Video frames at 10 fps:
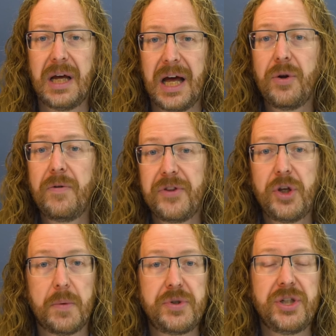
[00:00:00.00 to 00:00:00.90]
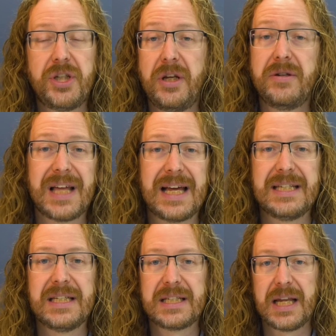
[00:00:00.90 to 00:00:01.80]
and offer the option to use
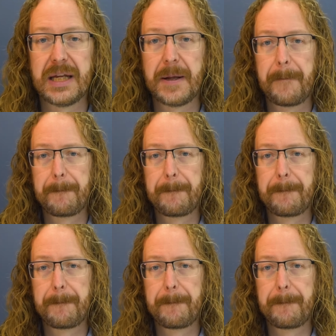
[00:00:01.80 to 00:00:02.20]
that instead.